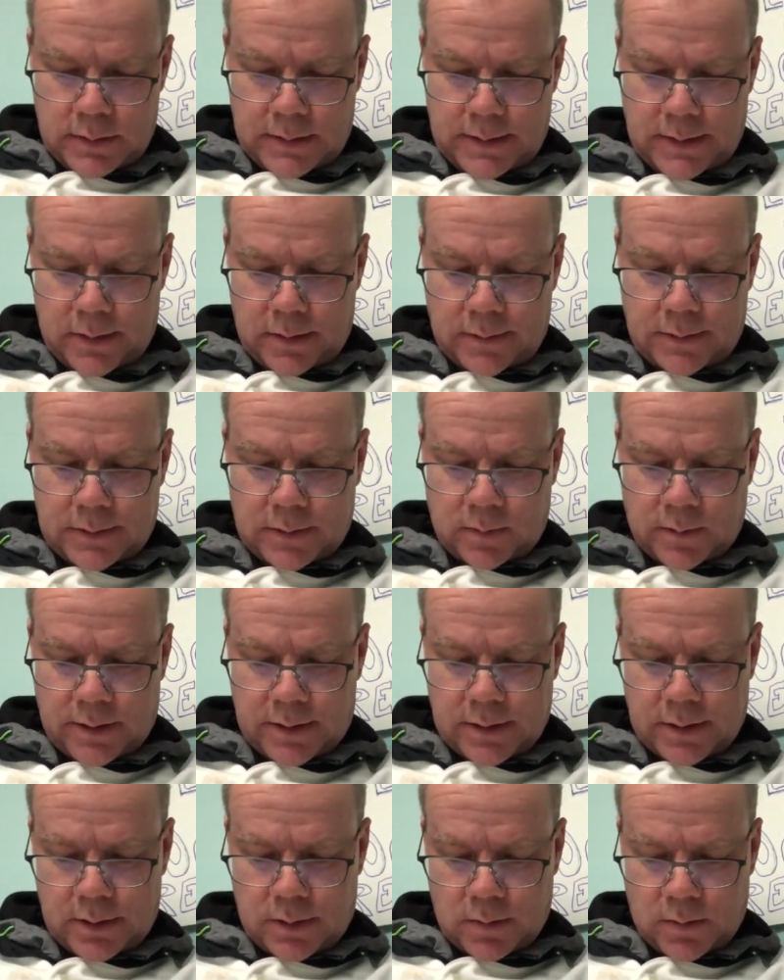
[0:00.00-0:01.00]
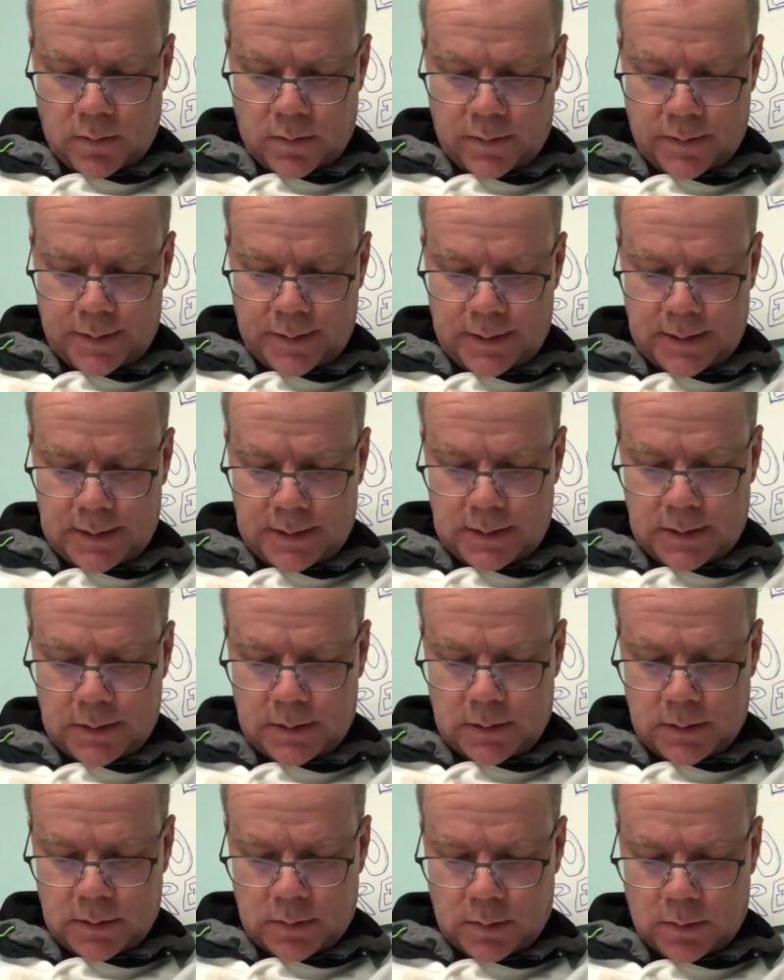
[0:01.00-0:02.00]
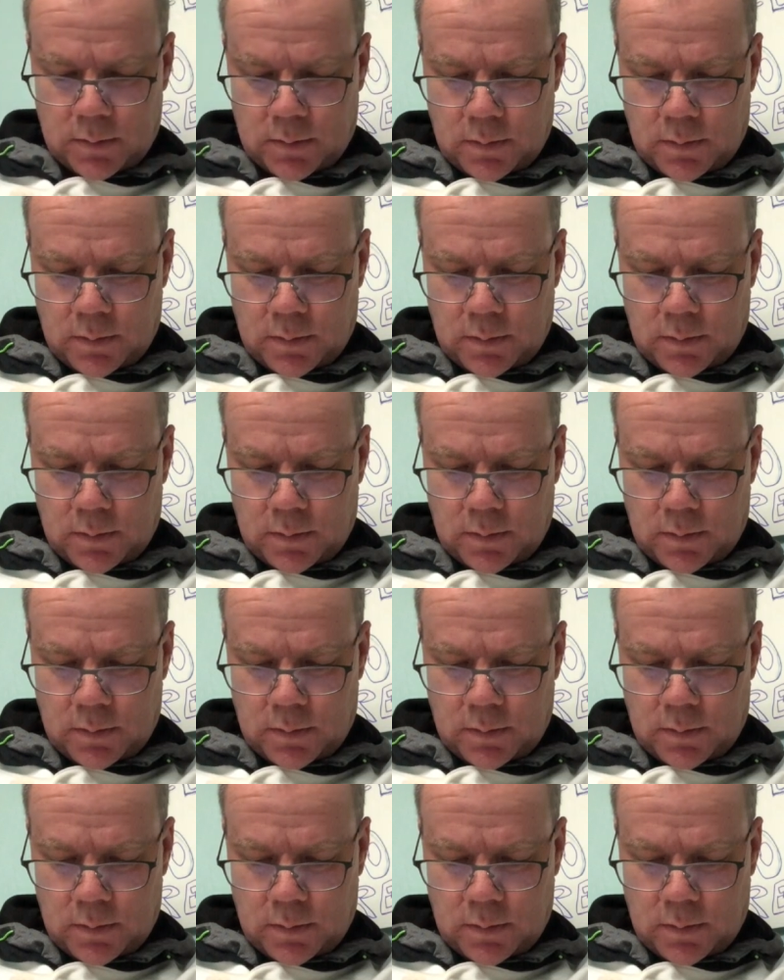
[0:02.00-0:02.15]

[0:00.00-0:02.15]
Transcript: Here's where the door is.